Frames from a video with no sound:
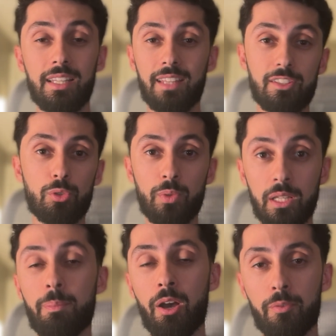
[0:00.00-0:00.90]
That's a
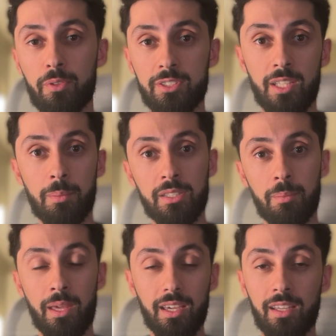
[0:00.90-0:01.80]
really powerful statement to
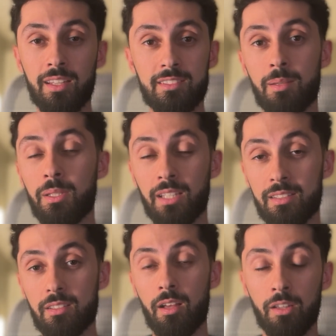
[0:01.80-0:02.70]
make, and it's something
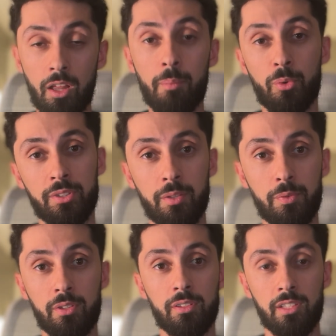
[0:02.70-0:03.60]
that's a lot more
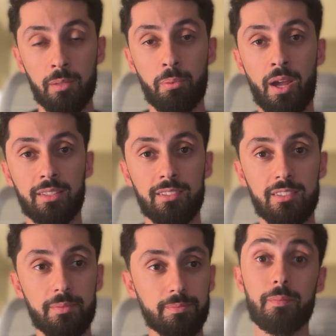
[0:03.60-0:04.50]
difficult in practice.